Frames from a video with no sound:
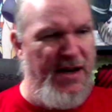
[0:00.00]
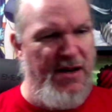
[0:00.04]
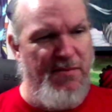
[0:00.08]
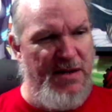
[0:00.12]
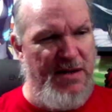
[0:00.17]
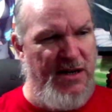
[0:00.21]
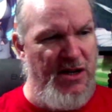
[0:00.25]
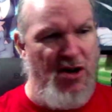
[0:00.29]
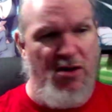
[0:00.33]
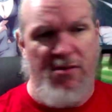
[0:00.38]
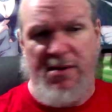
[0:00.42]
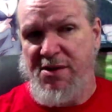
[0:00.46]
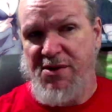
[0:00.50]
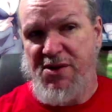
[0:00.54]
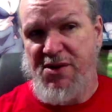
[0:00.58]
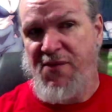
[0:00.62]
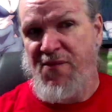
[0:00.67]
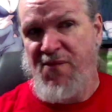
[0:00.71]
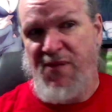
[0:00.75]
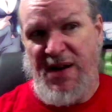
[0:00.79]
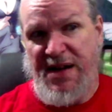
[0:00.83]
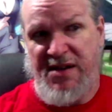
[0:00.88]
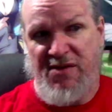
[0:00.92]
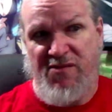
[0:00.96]
but nobody was
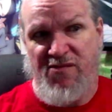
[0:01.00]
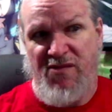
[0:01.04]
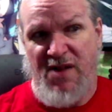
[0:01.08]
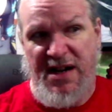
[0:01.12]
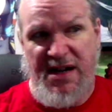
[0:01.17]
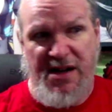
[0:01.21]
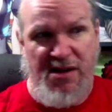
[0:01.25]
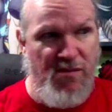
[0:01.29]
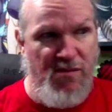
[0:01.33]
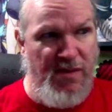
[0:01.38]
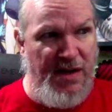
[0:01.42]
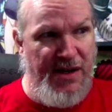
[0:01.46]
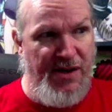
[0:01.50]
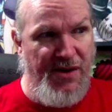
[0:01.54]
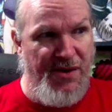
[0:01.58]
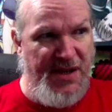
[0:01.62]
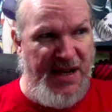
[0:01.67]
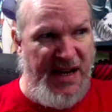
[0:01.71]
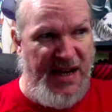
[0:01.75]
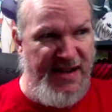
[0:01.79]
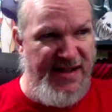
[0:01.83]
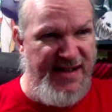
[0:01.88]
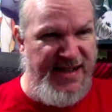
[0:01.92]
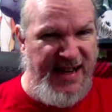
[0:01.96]
fucking running Windows
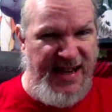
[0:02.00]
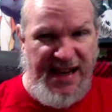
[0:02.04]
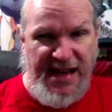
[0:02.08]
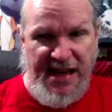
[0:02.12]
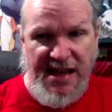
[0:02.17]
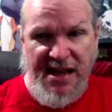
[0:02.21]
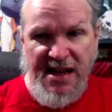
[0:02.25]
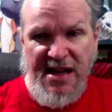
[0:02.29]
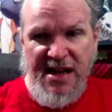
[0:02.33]
NT.